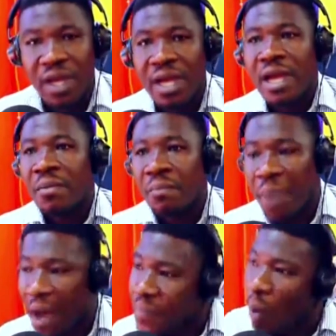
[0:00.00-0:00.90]
Baby, a
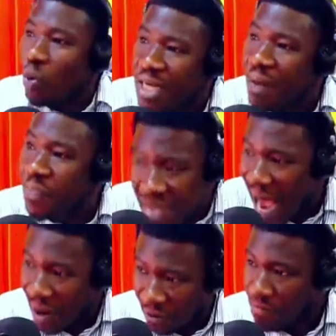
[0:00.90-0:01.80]
wood piano.
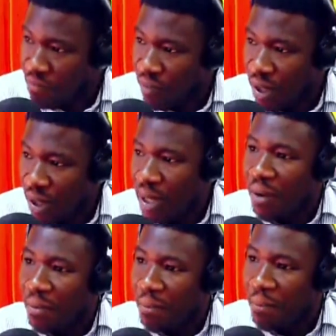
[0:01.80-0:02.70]

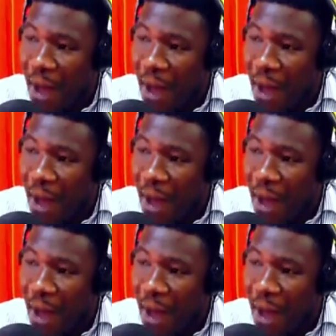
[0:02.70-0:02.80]
Baby,